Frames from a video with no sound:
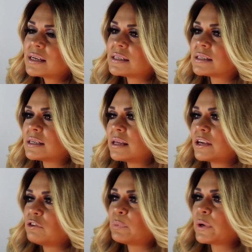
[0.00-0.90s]
to see that
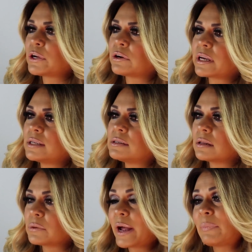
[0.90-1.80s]
you've put your kids
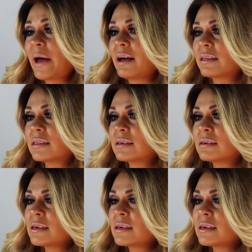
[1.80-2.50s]
on the right path,